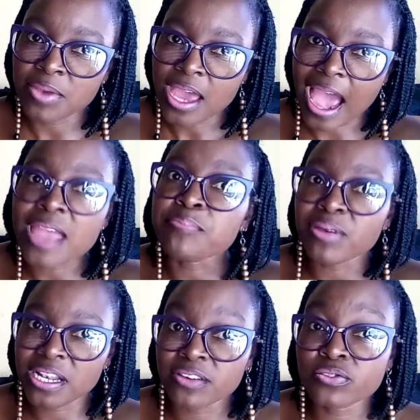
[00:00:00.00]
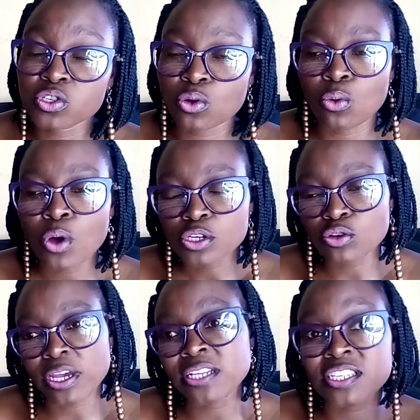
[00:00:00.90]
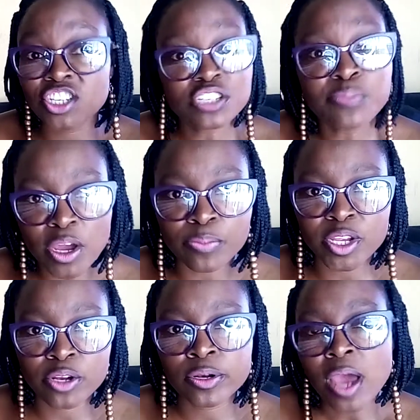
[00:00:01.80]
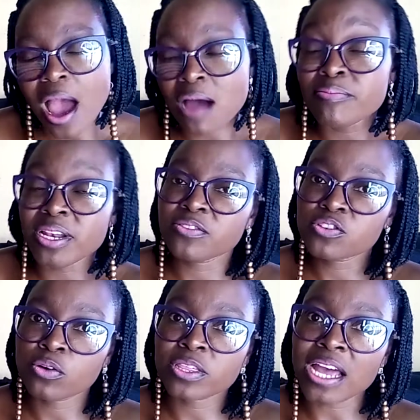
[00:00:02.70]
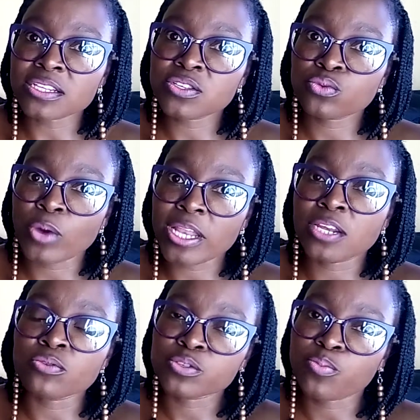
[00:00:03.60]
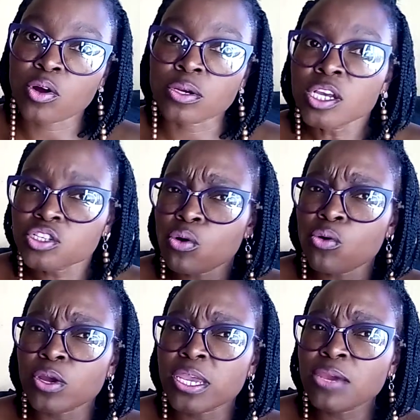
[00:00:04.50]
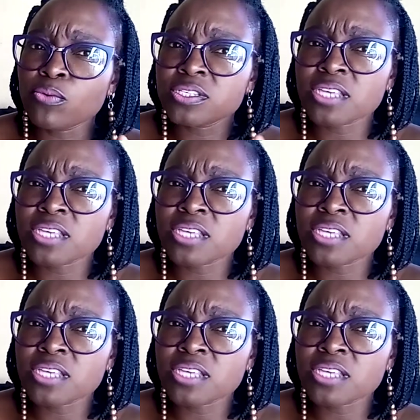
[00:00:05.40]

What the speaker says: I believe so. So it's just my opinion. I believe so. That's when it was born. So he was